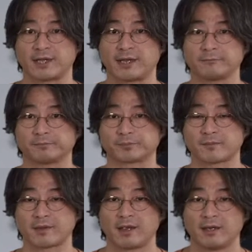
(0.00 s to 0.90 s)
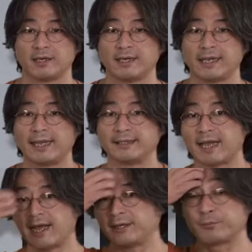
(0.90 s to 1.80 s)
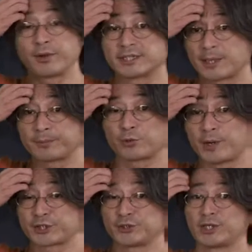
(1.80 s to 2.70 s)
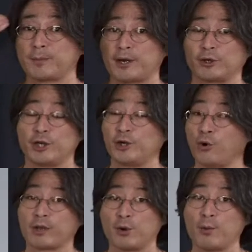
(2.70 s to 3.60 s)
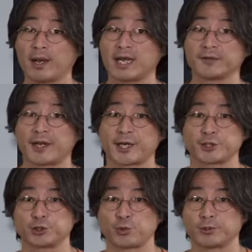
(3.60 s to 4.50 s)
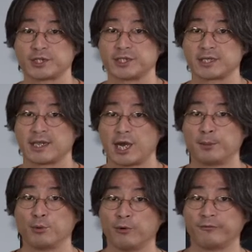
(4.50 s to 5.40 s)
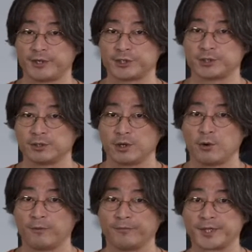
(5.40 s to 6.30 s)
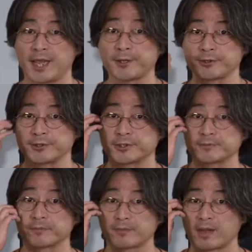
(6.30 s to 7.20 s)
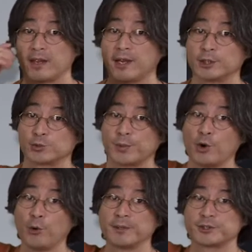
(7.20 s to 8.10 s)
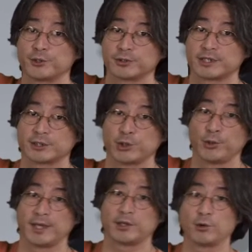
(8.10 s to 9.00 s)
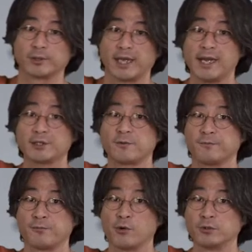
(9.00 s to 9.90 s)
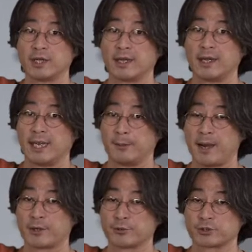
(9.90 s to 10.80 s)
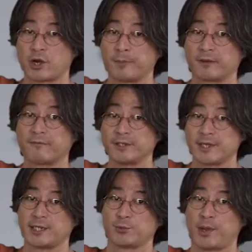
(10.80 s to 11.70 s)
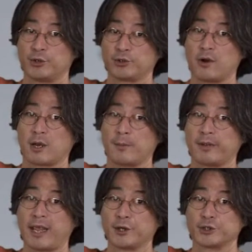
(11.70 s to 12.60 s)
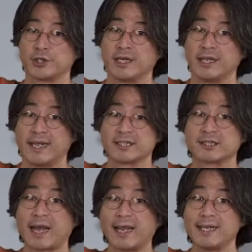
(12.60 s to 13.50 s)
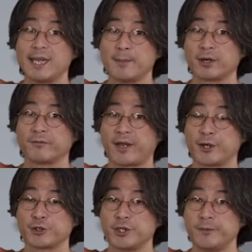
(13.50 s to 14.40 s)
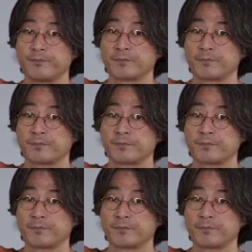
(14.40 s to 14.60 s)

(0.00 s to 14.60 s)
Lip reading: that. And that brings up the question about, okay, what kind of energy sources are more efficient over the others? We always use this unit called electron volt in microscopic physics when you talk about energy. It's a tiny amount of energy.